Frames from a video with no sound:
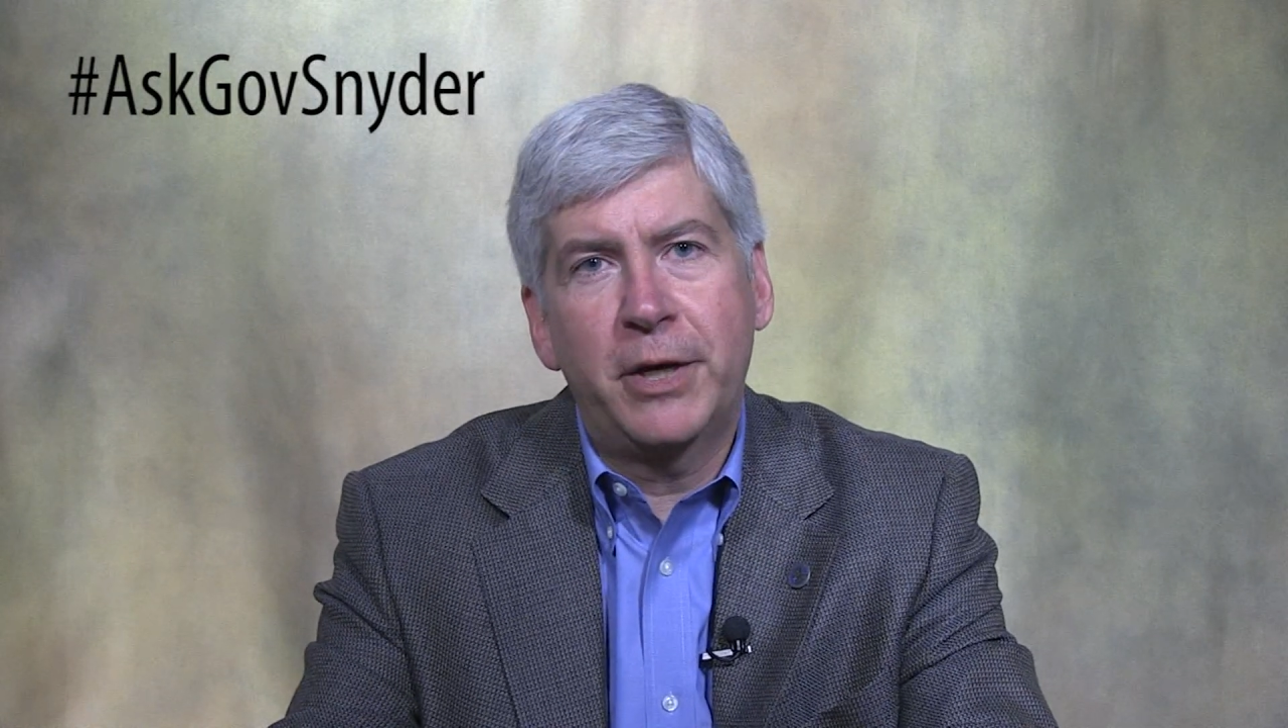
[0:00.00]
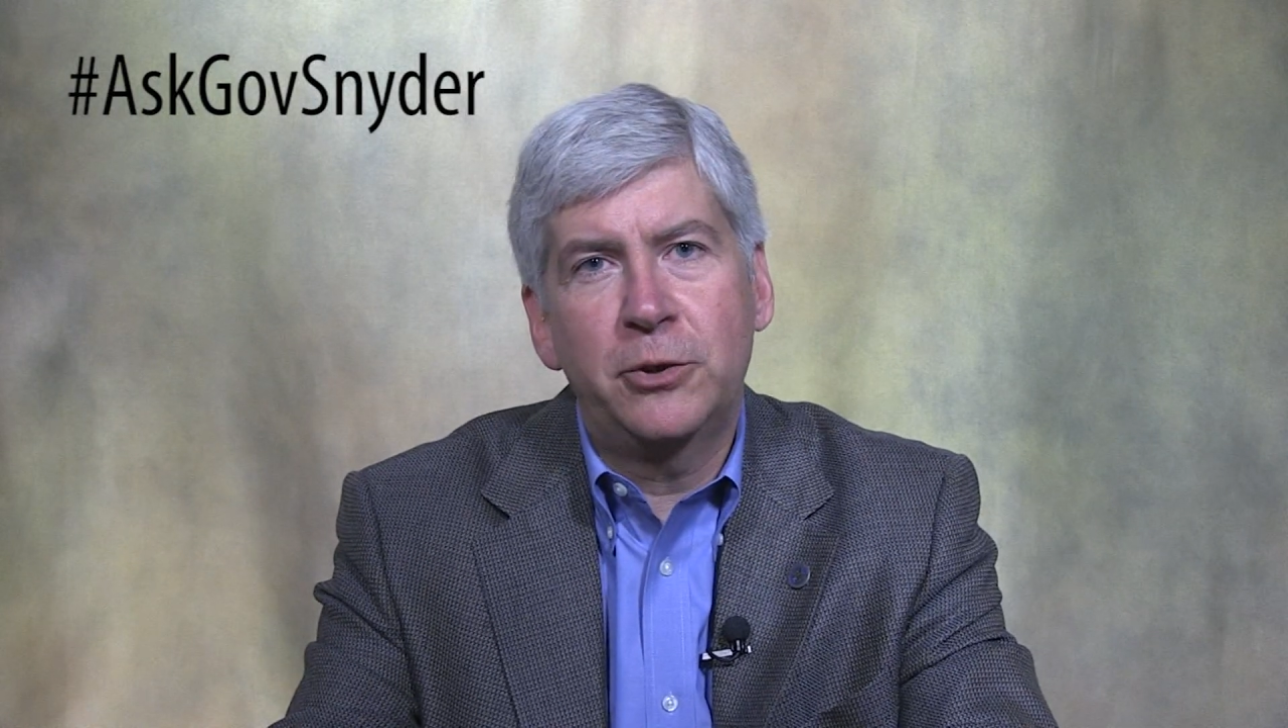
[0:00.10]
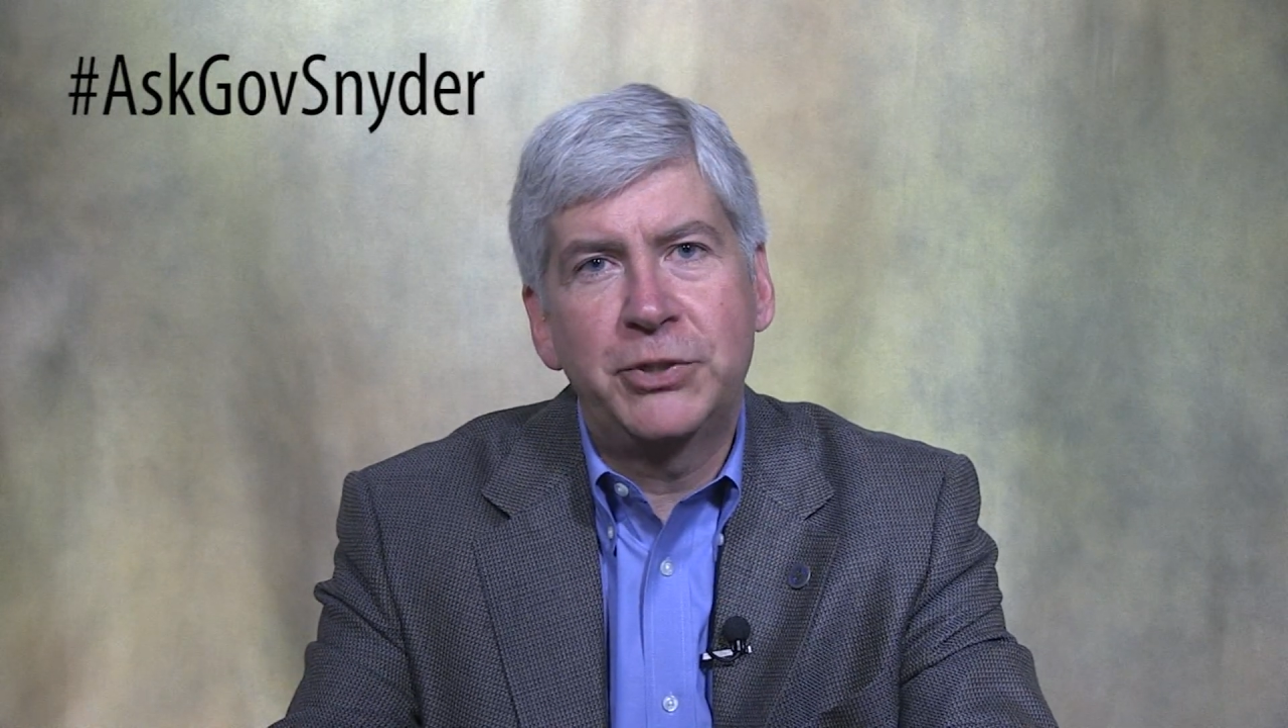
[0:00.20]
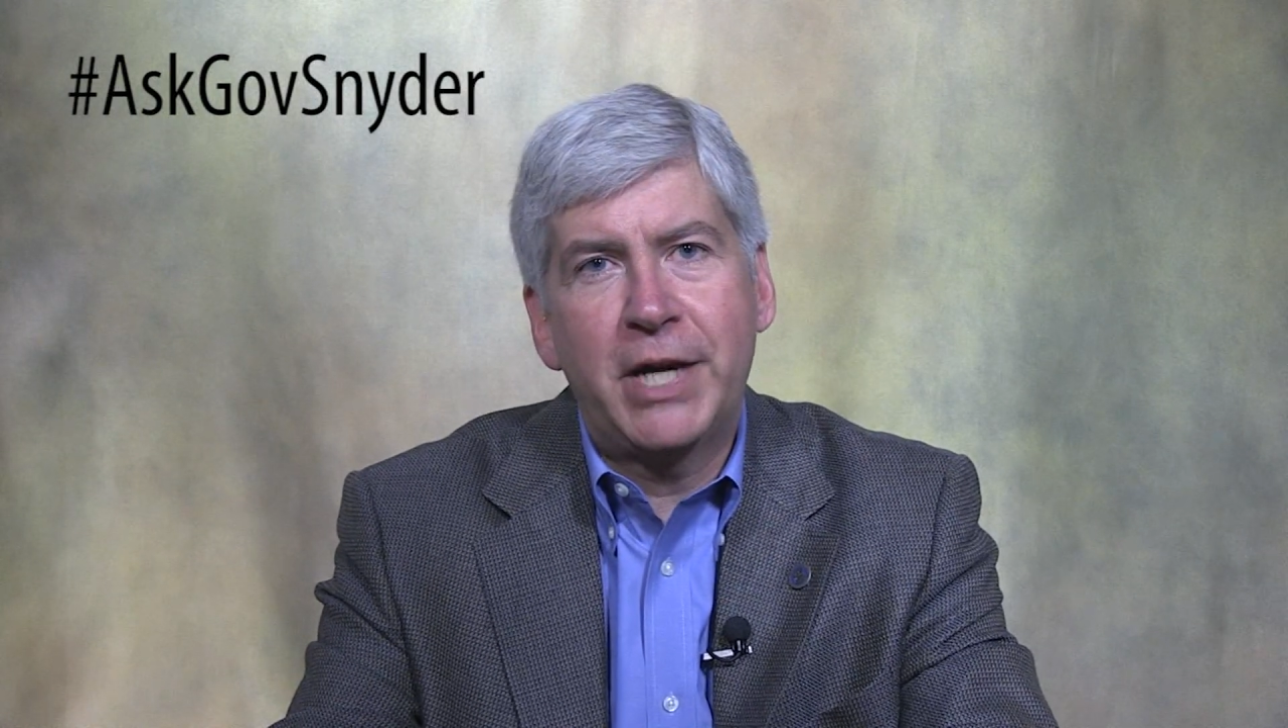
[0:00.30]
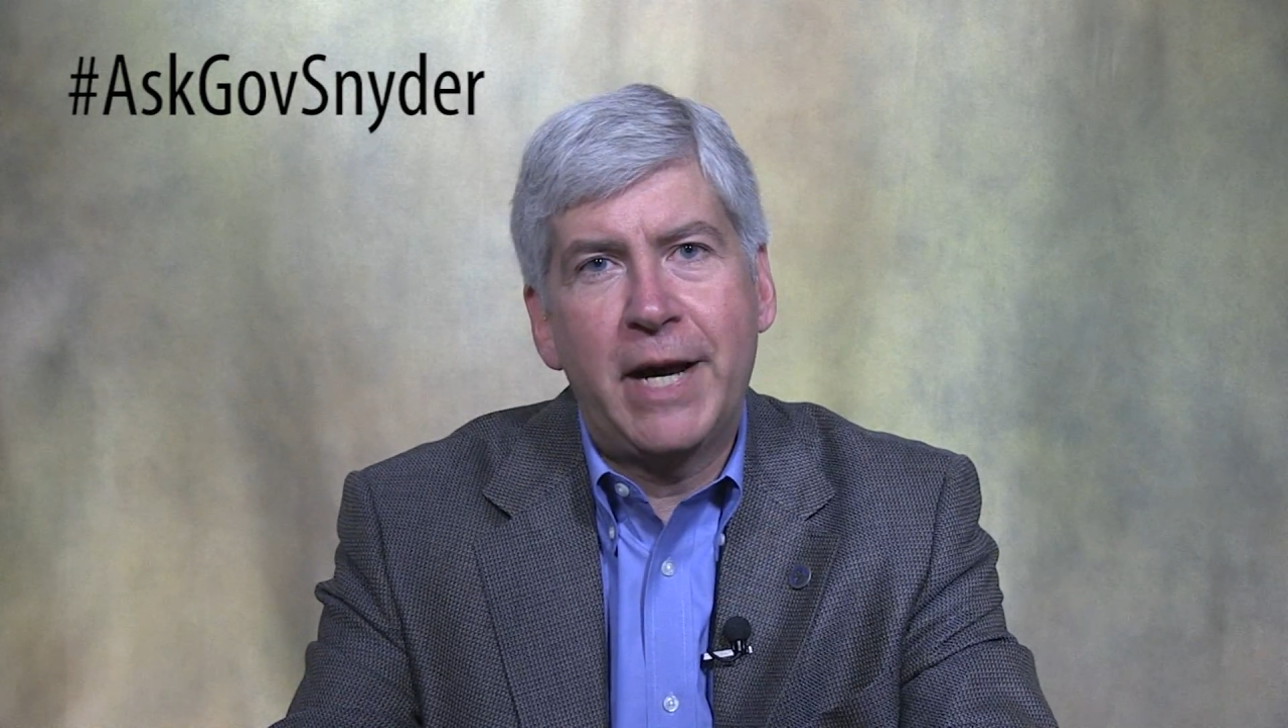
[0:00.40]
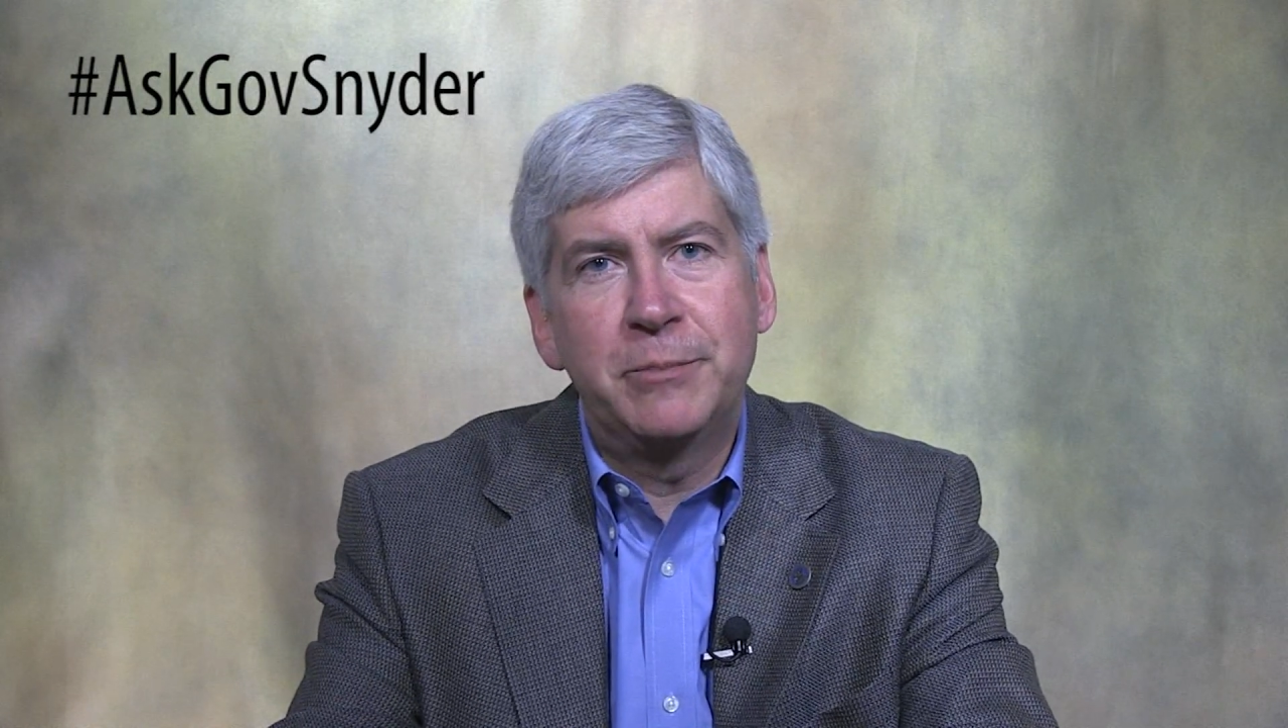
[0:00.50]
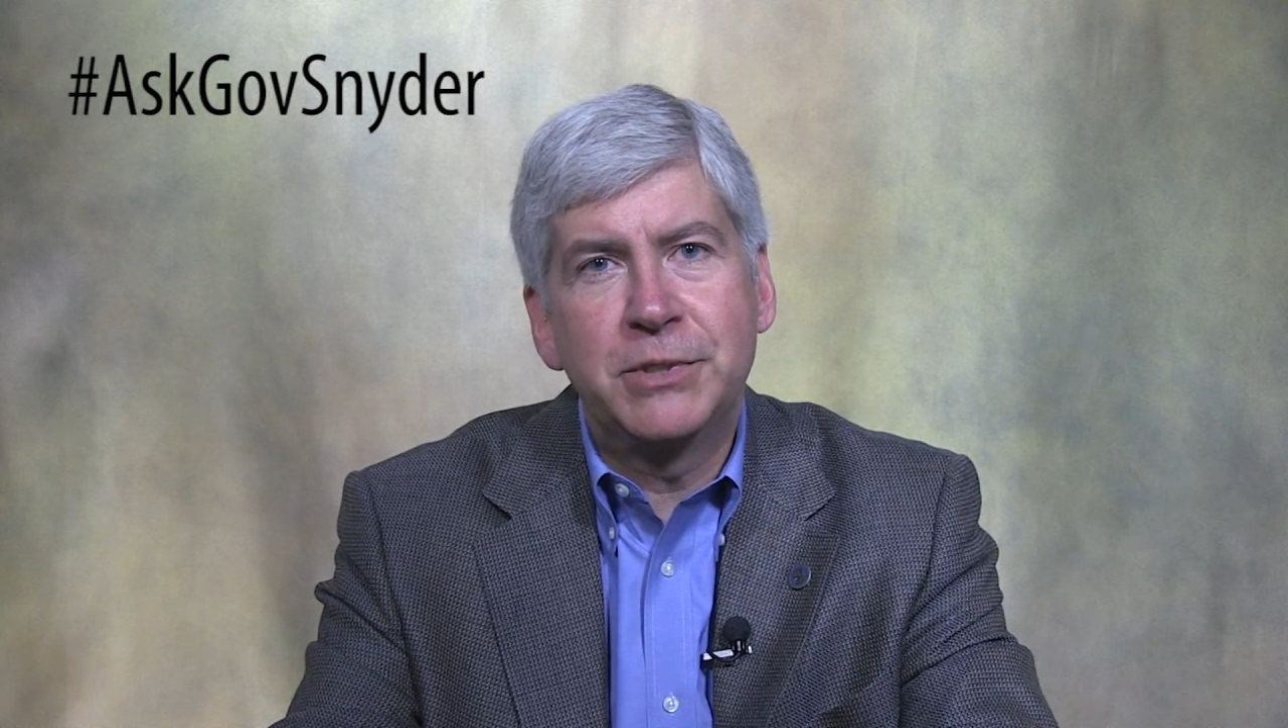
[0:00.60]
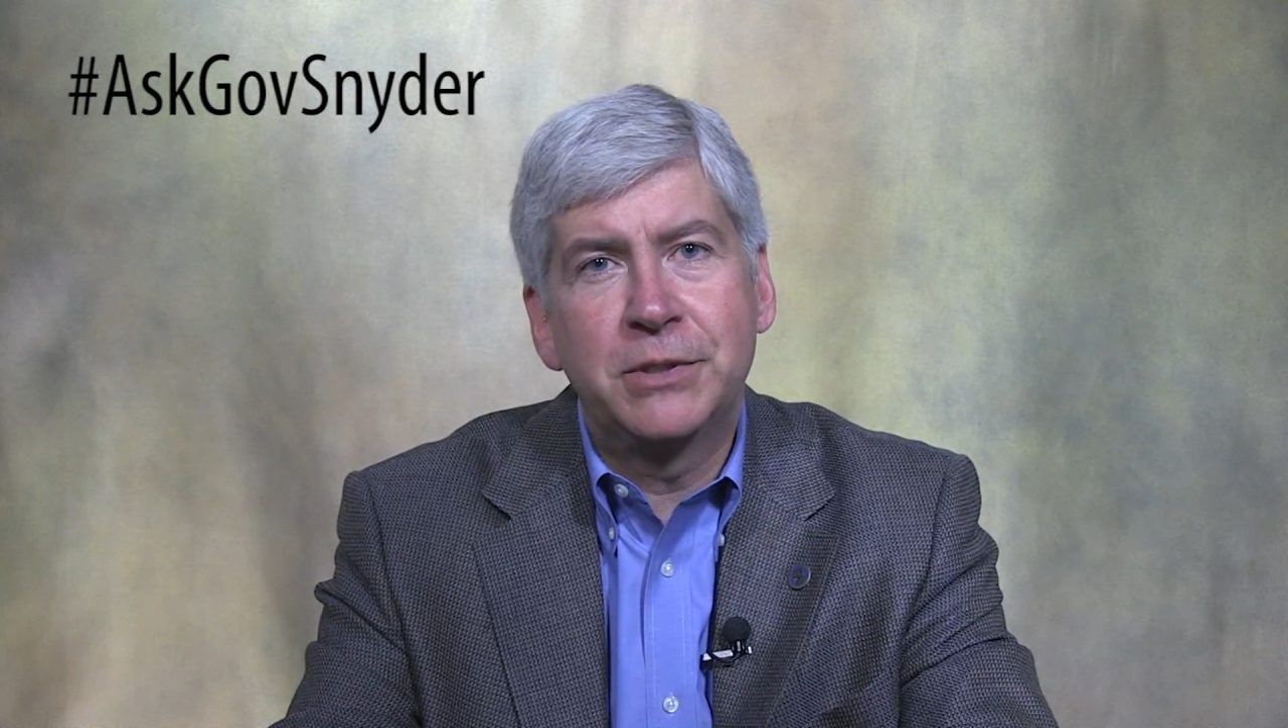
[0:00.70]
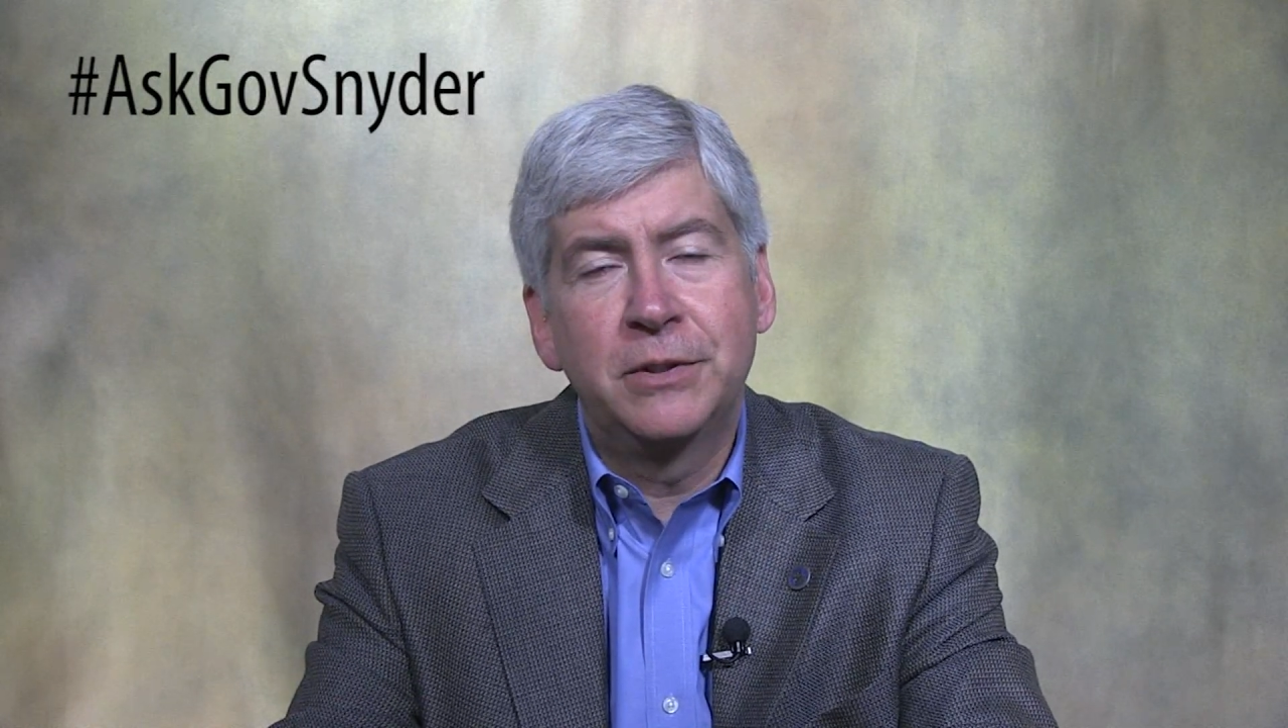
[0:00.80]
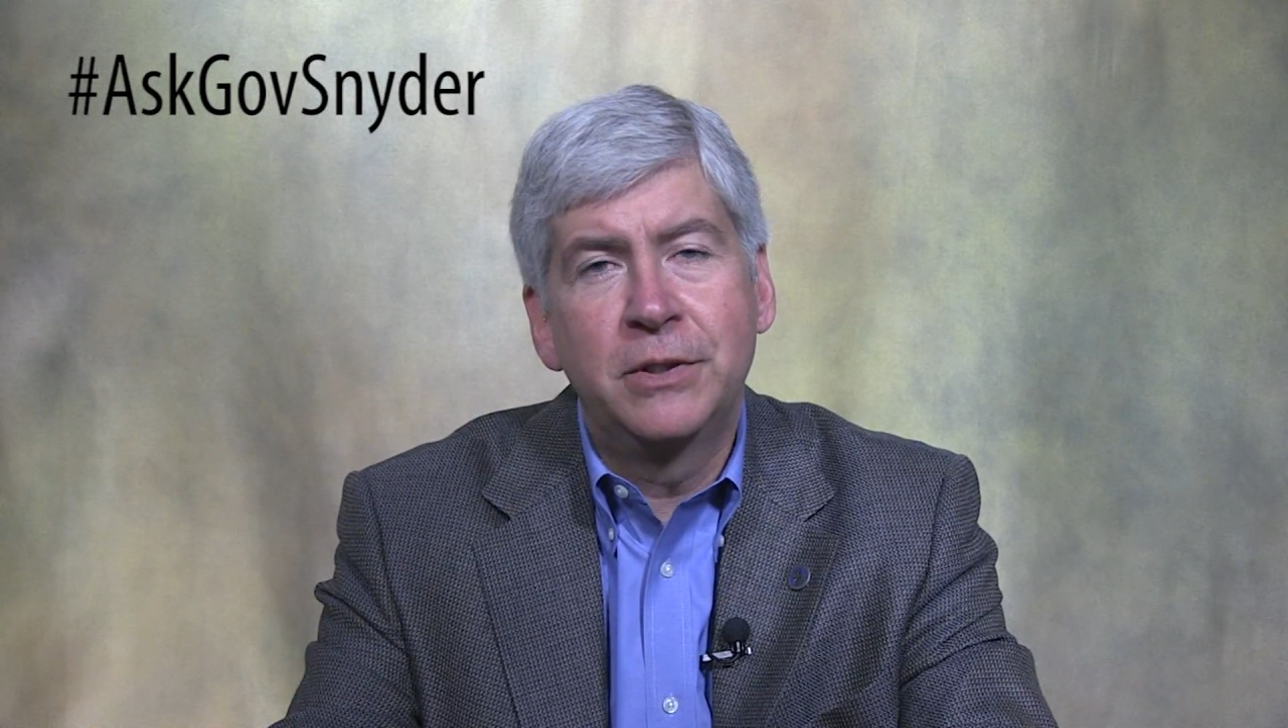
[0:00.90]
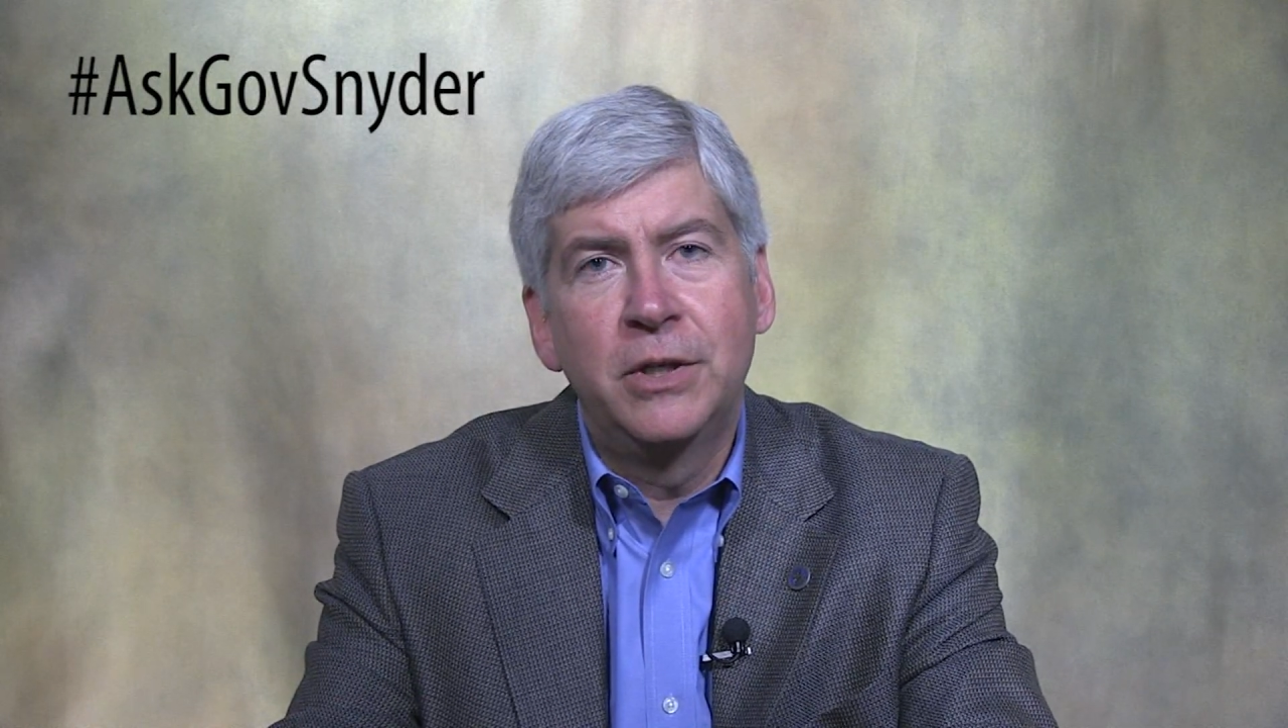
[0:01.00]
better jobs.